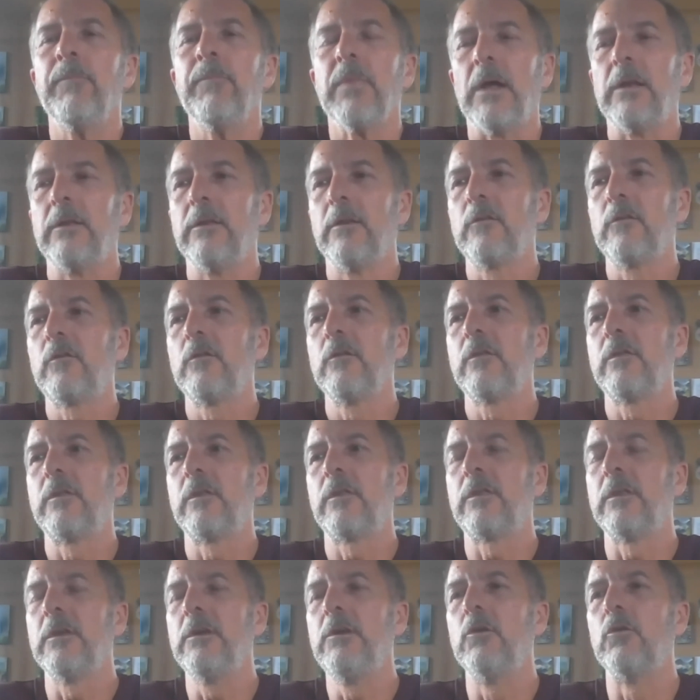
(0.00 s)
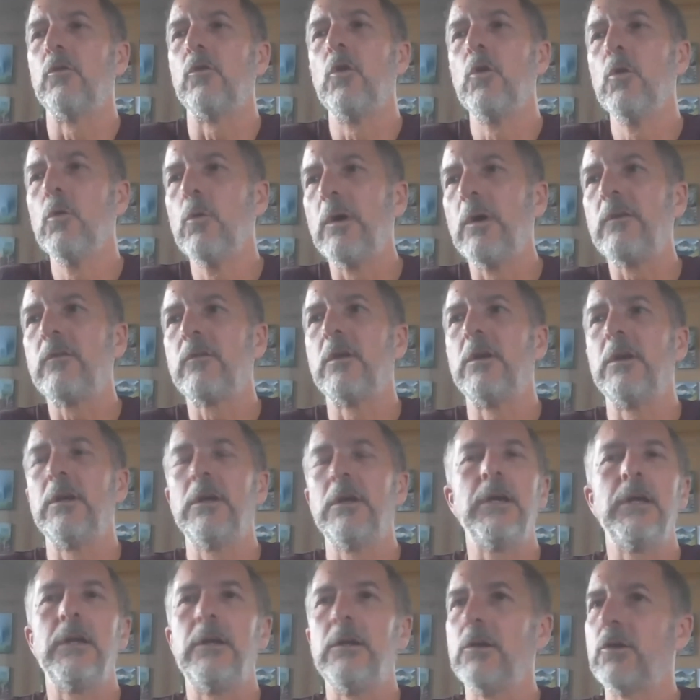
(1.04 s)
And this is the thing you're always going to
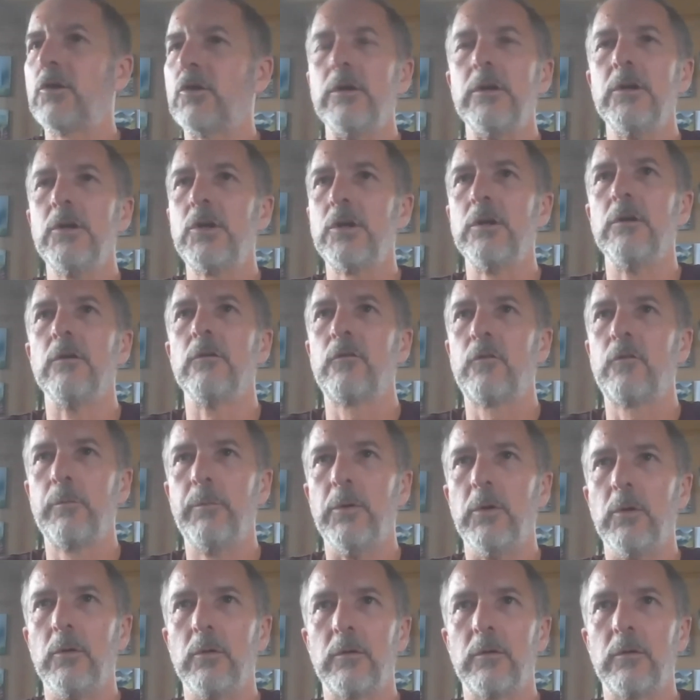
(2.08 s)
get in traditional sport